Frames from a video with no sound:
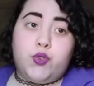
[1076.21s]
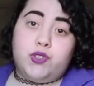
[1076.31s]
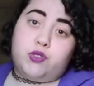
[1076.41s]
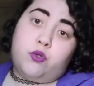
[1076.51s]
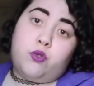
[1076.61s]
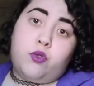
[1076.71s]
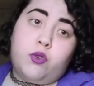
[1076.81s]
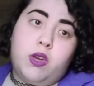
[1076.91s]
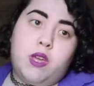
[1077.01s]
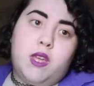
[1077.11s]
you know, they're
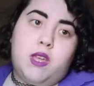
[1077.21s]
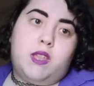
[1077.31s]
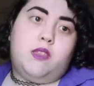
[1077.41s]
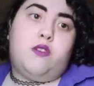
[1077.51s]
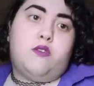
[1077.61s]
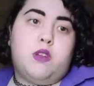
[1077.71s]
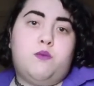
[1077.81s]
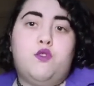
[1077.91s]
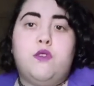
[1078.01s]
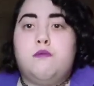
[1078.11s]
a little
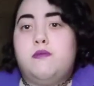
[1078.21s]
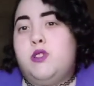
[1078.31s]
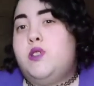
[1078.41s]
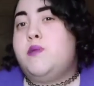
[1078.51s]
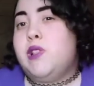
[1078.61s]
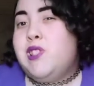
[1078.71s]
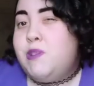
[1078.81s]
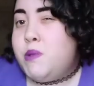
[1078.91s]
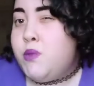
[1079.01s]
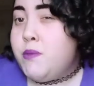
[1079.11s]
bit more mature
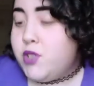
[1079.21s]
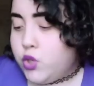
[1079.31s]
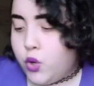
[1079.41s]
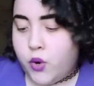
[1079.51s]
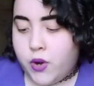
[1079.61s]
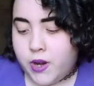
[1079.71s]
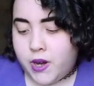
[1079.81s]
at times. They're a little bit